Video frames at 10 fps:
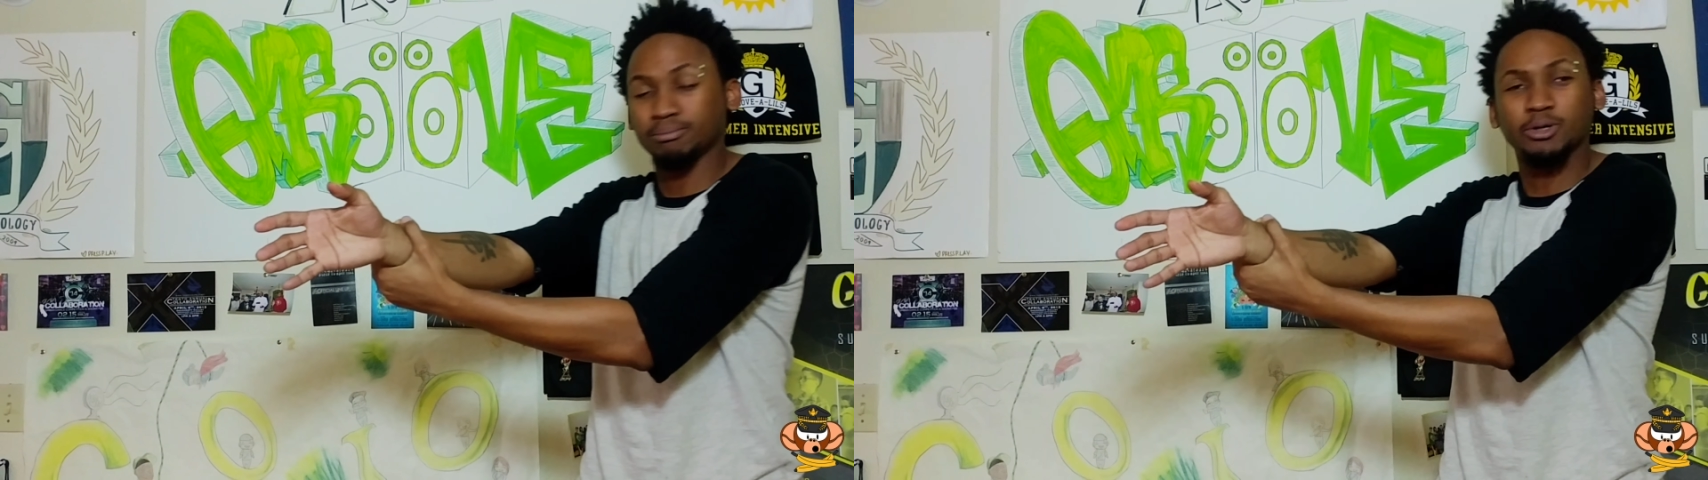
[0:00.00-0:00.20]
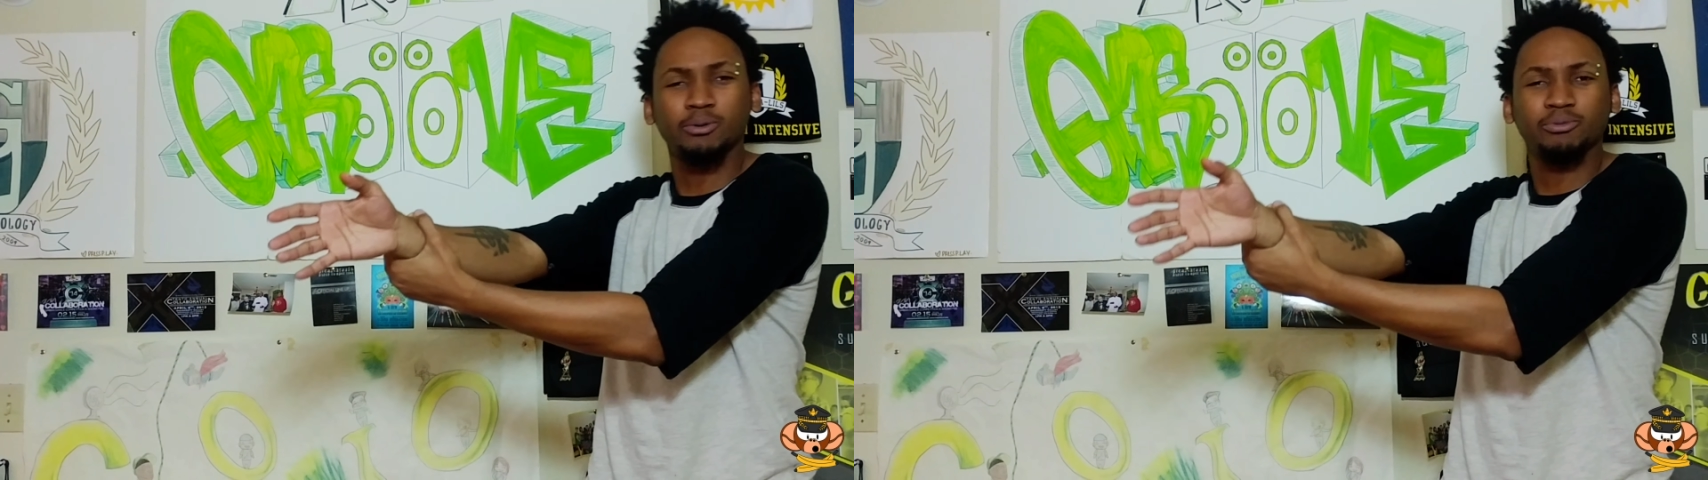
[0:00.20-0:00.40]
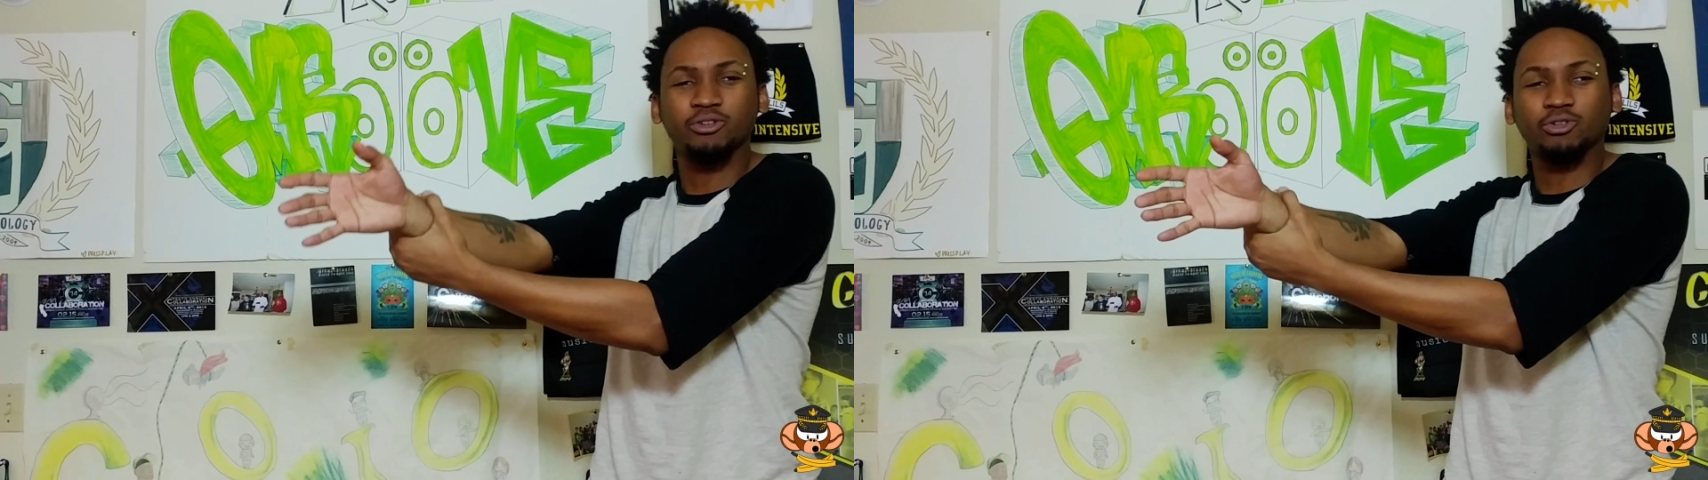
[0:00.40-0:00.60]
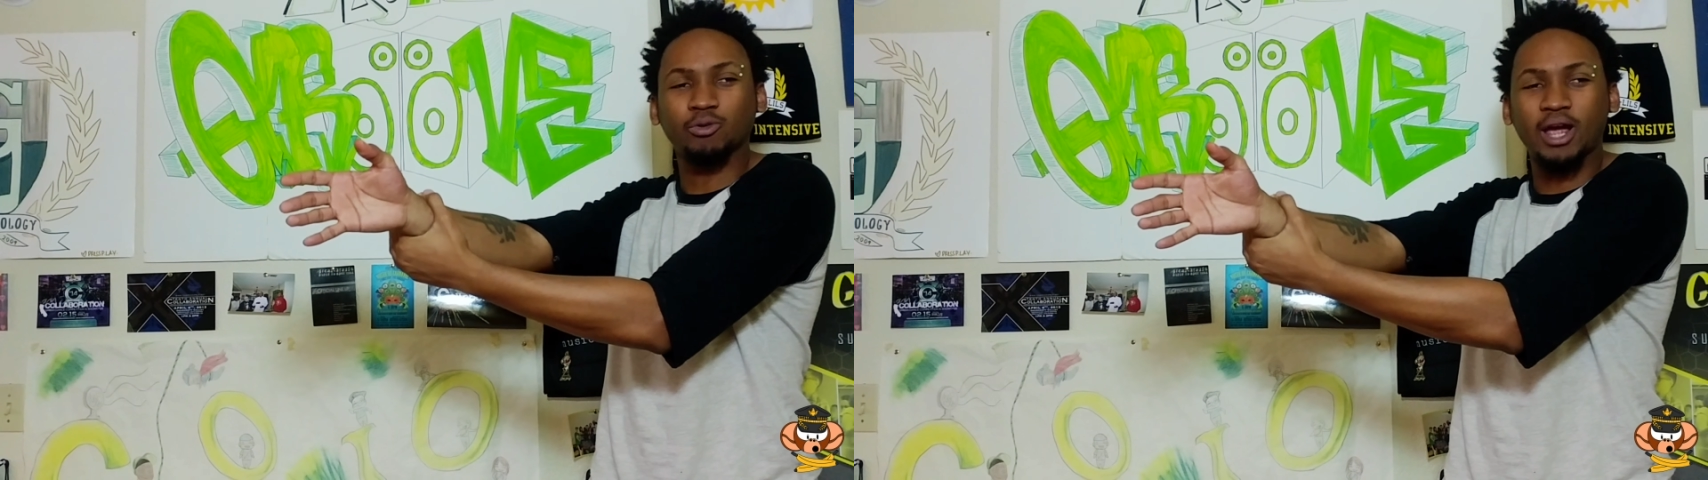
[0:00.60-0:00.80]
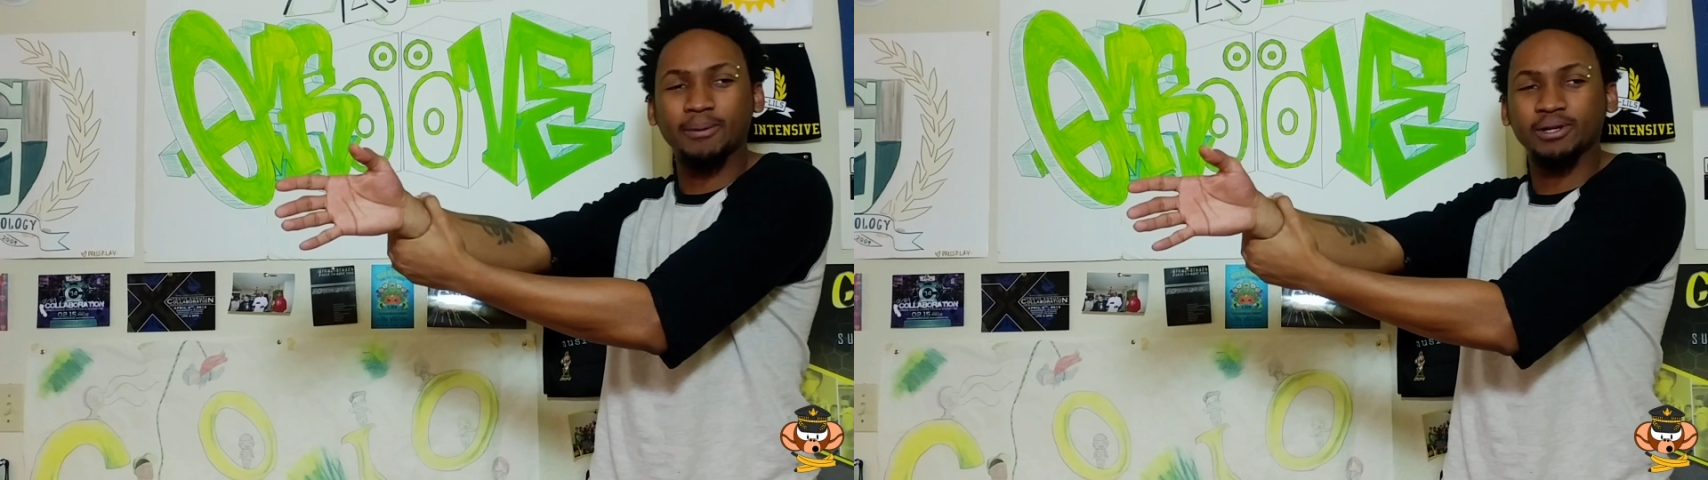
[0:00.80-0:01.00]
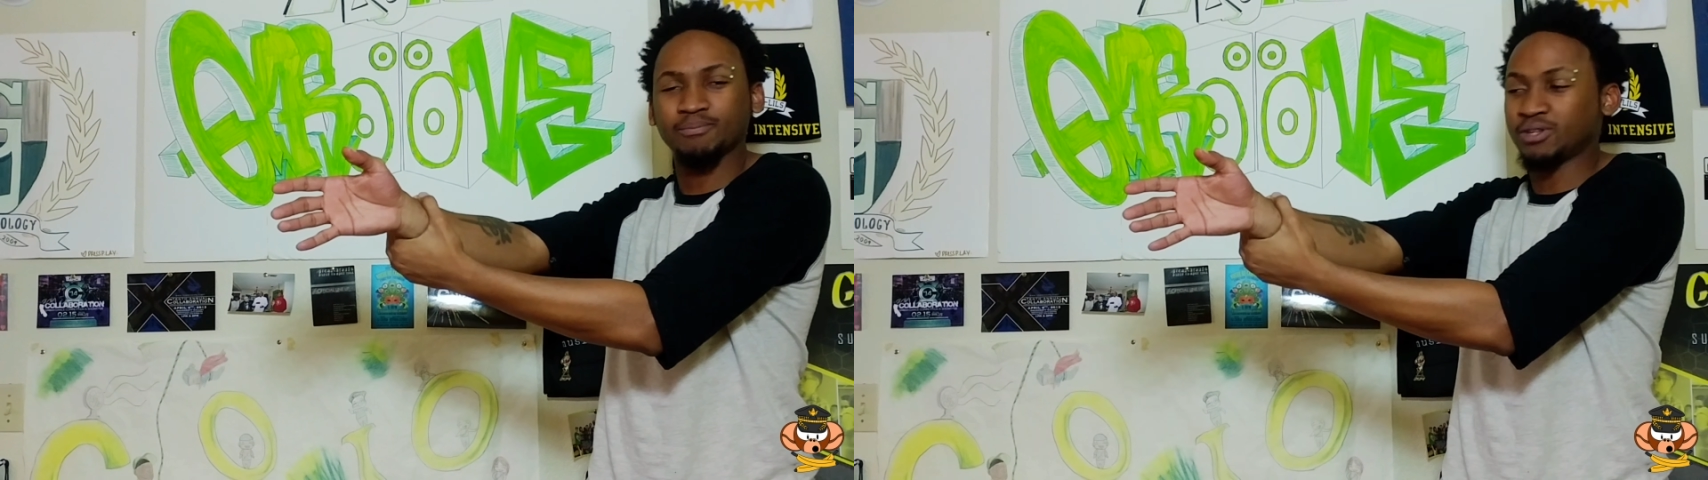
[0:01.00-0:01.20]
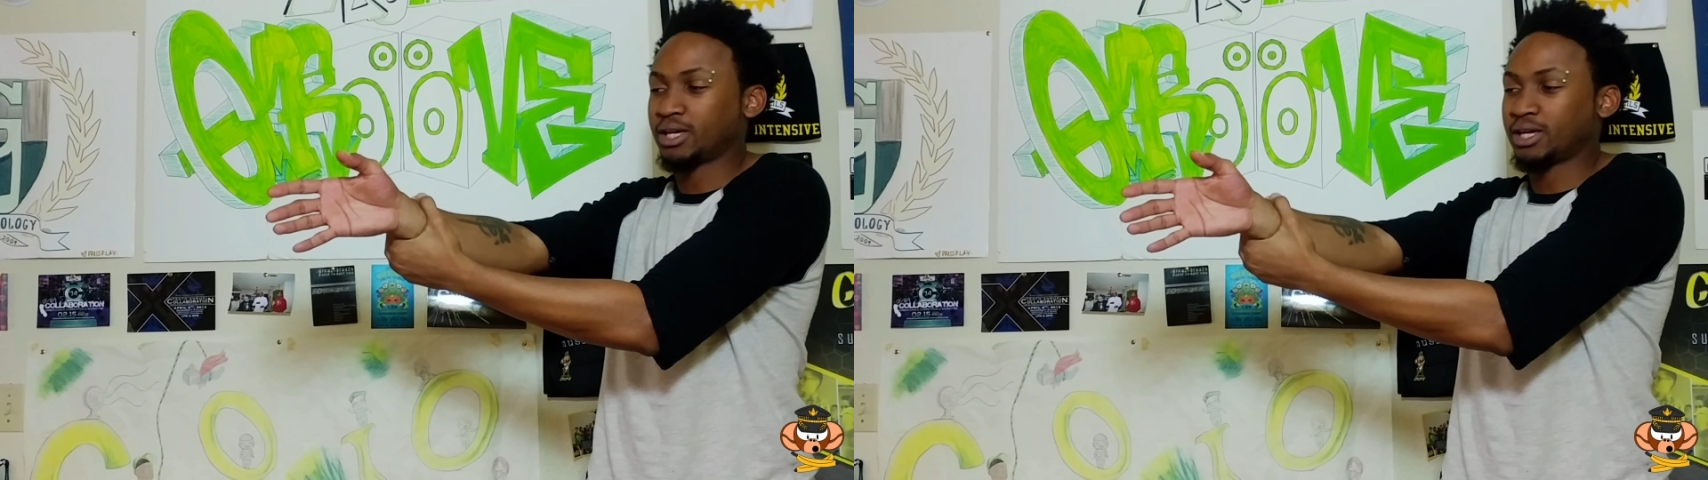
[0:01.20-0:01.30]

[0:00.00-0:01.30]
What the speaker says: Boom, just grab it.